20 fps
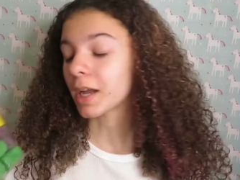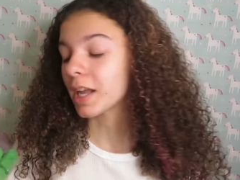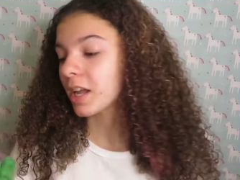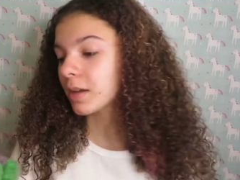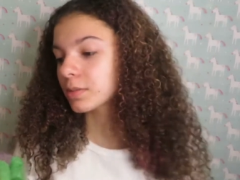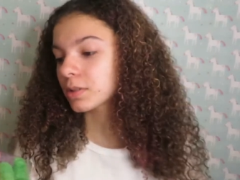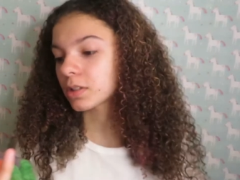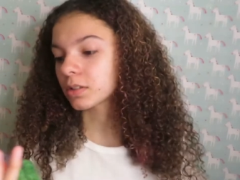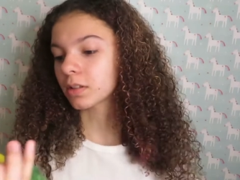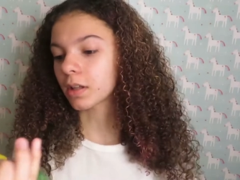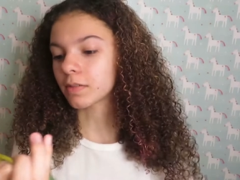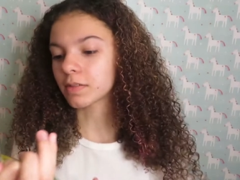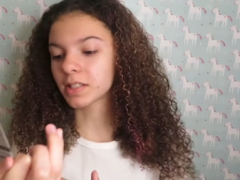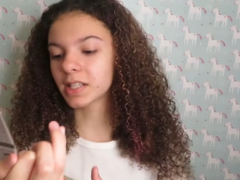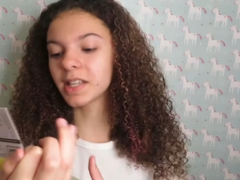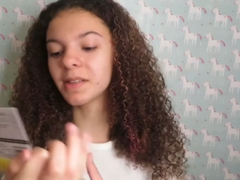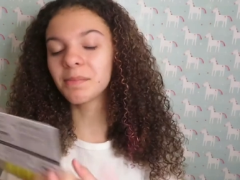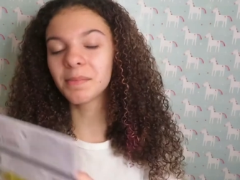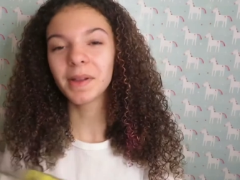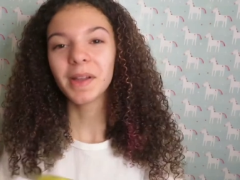My hamster loves
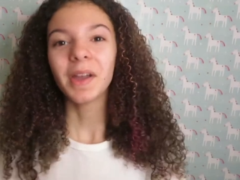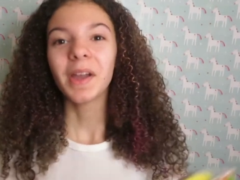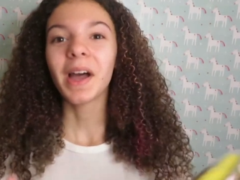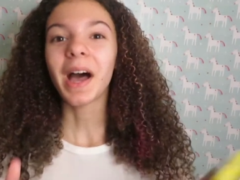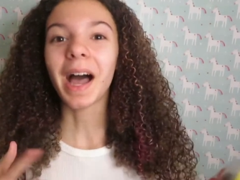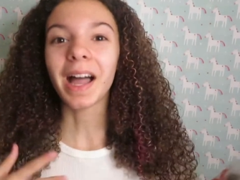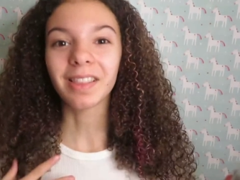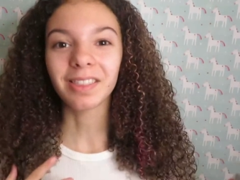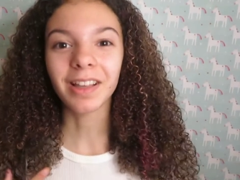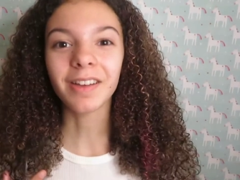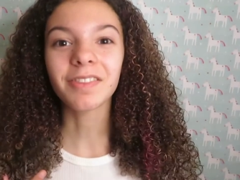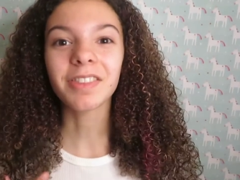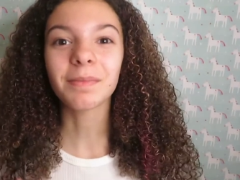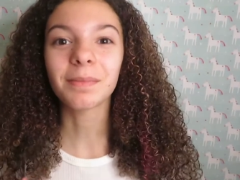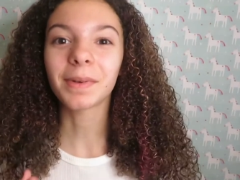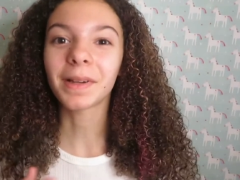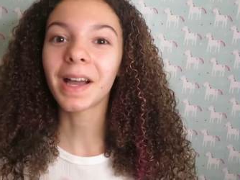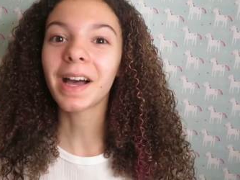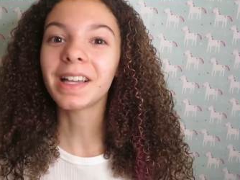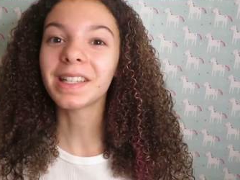them. I love them
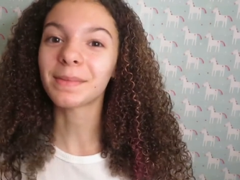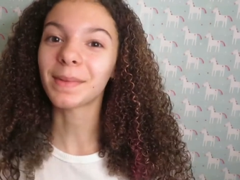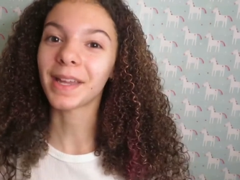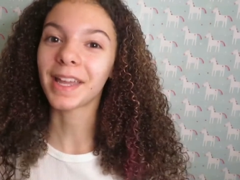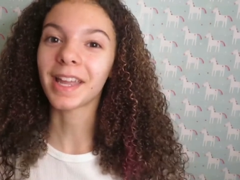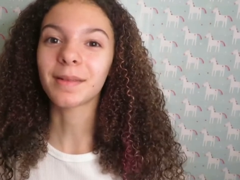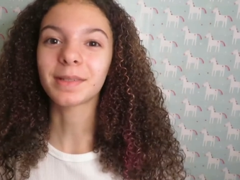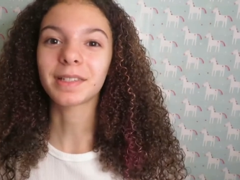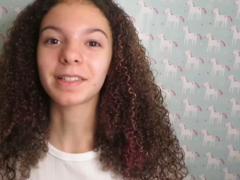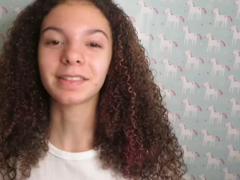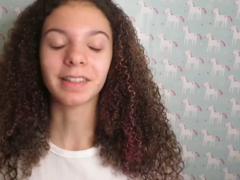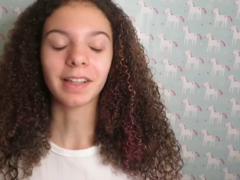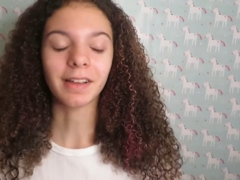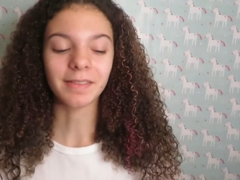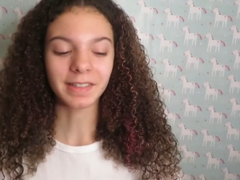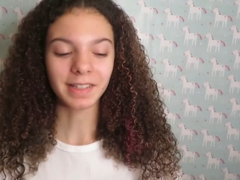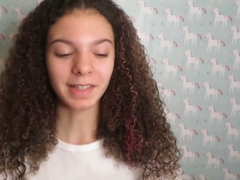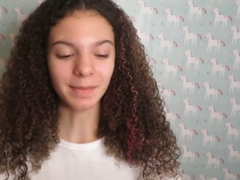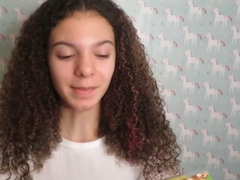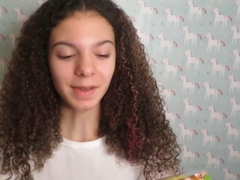because my hamster
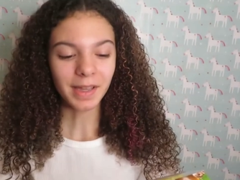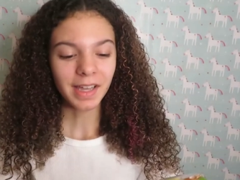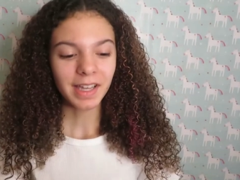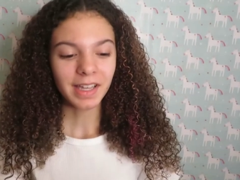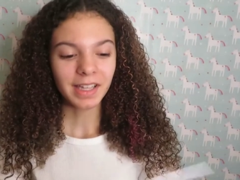loves them.